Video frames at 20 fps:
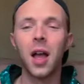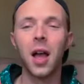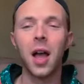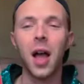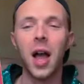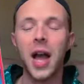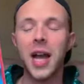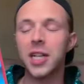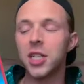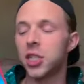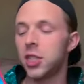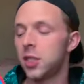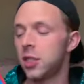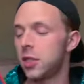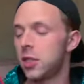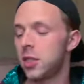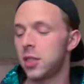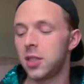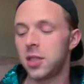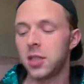I
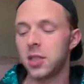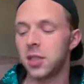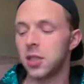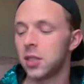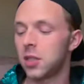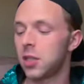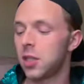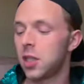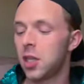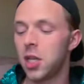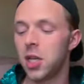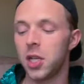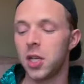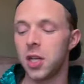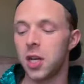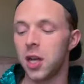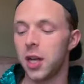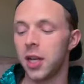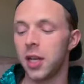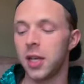just could
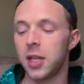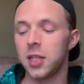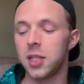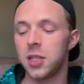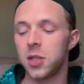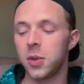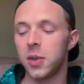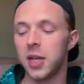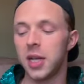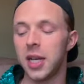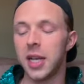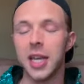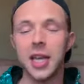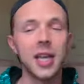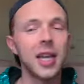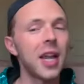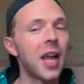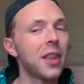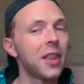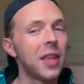not get into it.
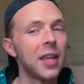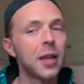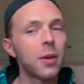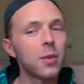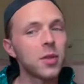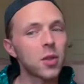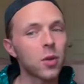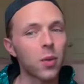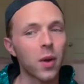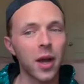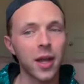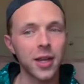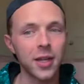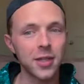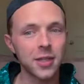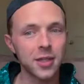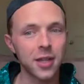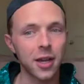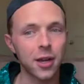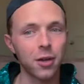Again, I think it was a writing
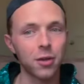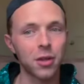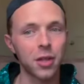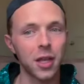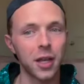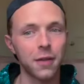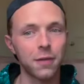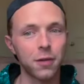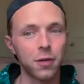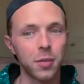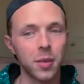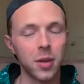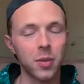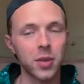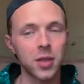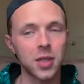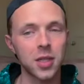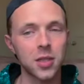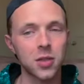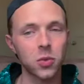style thing for me
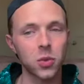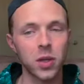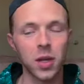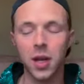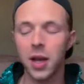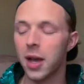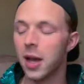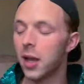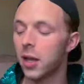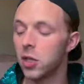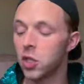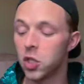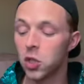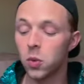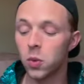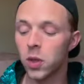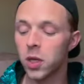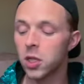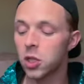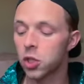with this one. I do
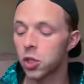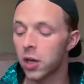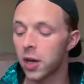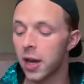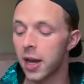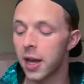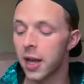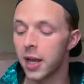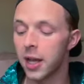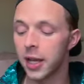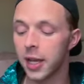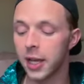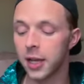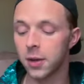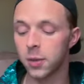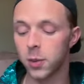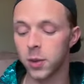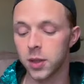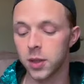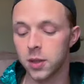want to try
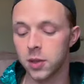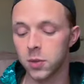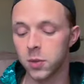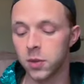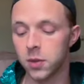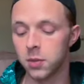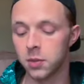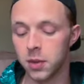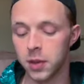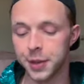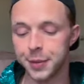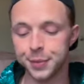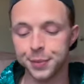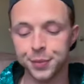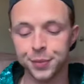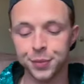again with this one, but